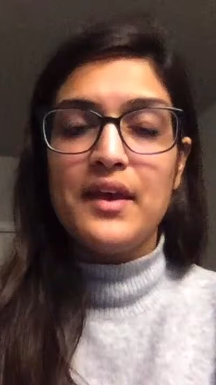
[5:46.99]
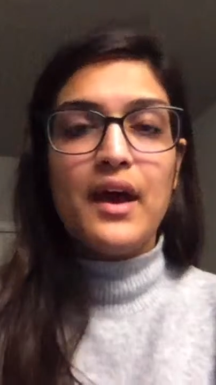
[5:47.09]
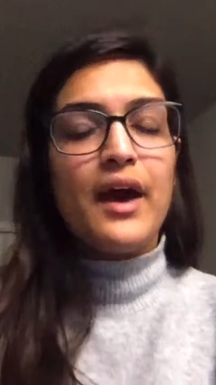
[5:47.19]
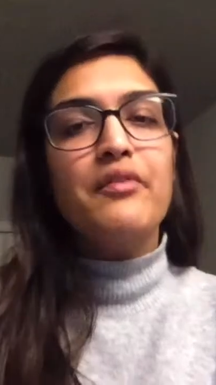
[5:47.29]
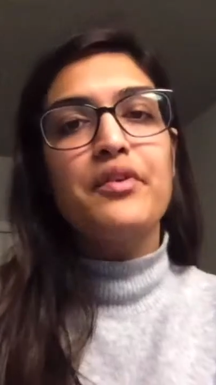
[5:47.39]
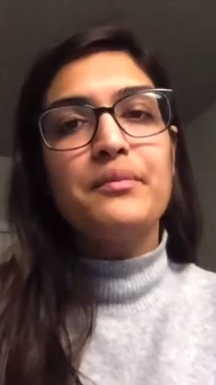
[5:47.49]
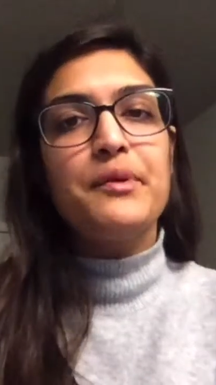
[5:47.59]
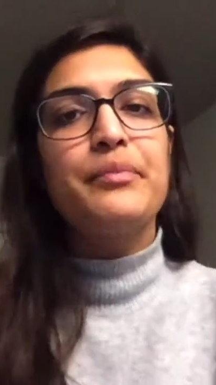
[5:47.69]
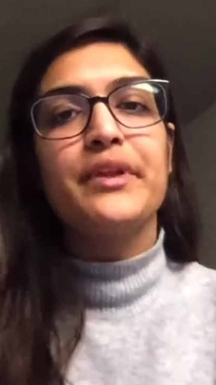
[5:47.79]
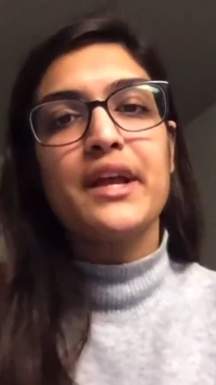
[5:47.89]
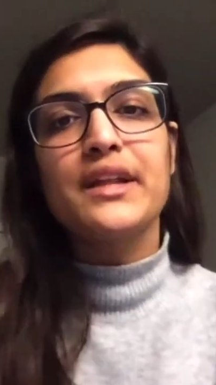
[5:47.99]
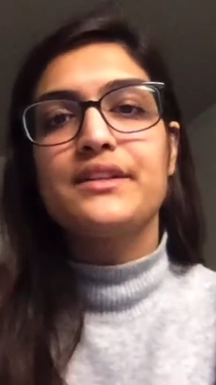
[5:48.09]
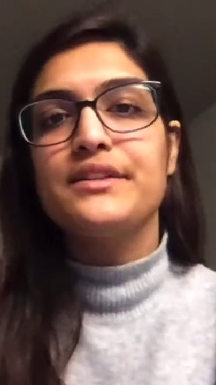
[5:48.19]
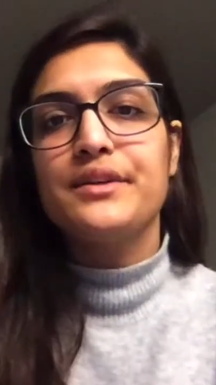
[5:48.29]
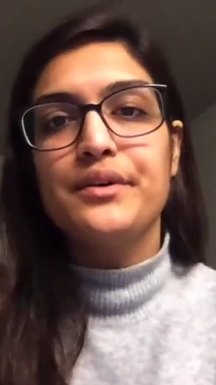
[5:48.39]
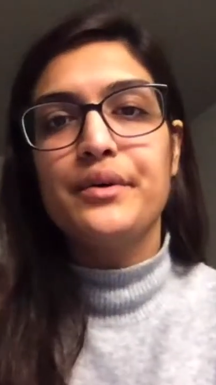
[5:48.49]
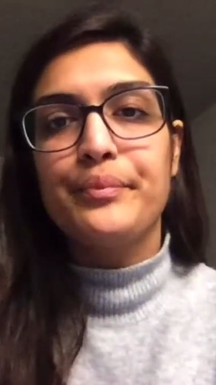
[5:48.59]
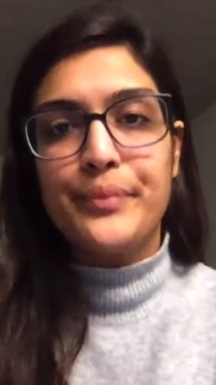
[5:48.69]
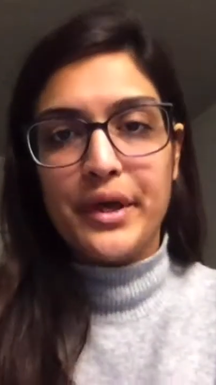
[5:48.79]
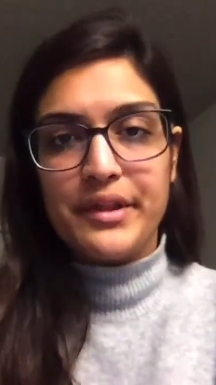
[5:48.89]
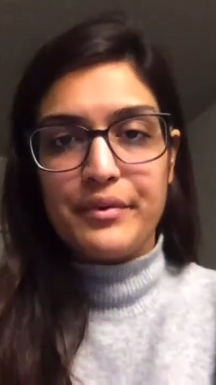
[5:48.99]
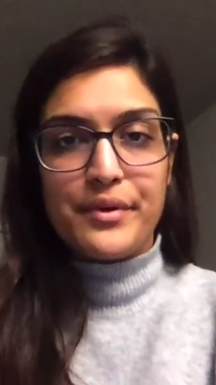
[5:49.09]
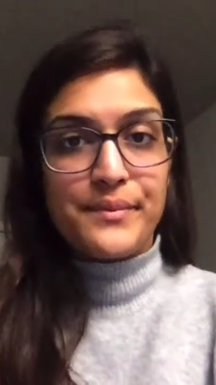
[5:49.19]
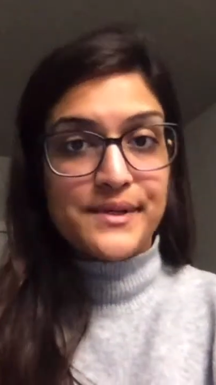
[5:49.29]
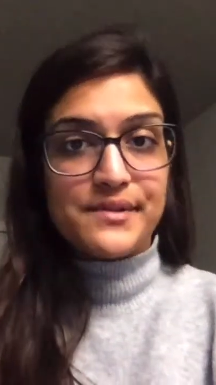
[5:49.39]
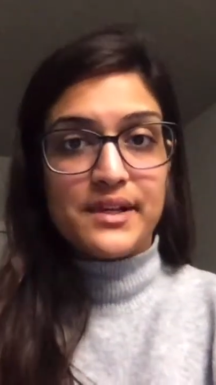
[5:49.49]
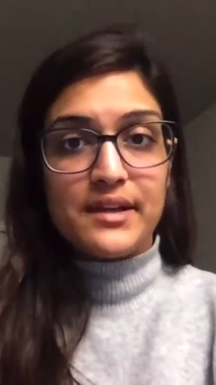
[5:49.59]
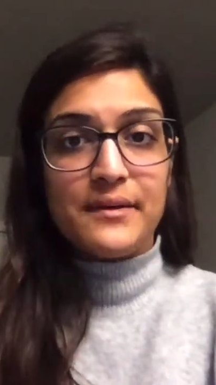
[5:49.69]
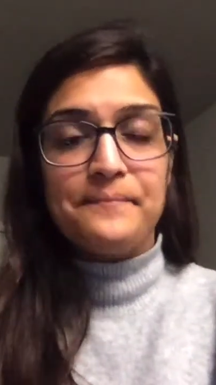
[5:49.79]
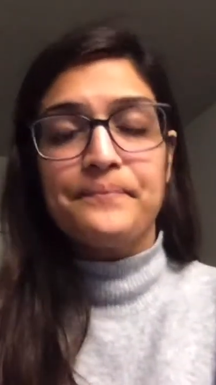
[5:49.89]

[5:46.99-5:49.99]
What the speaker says: However, it'd be played to Bollywood music.